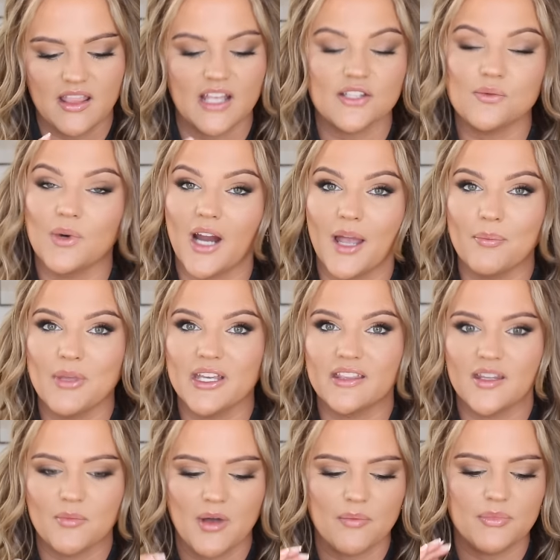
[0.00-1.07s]
That's where I picked
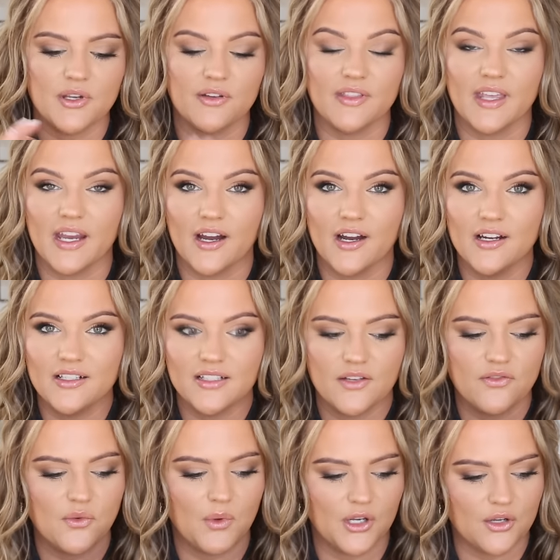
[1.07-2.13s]
them up. They're there
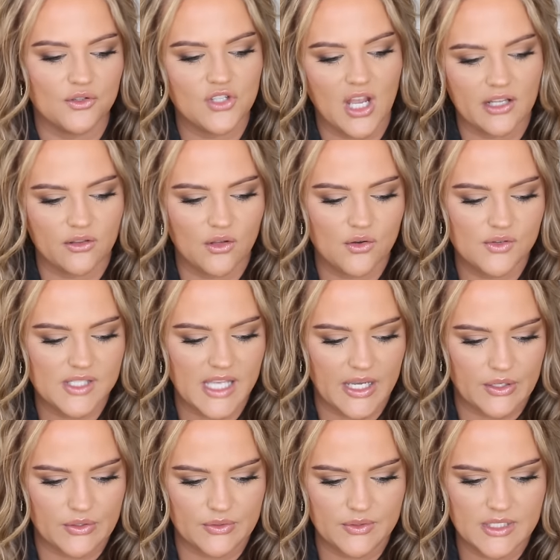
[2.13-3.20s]
if you want to go check those
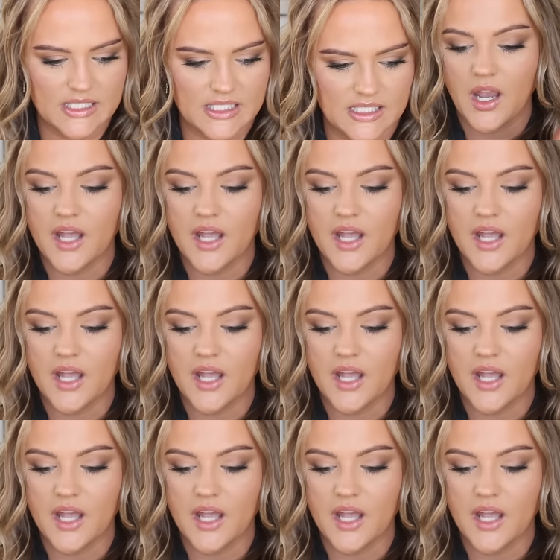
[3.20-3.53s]
out.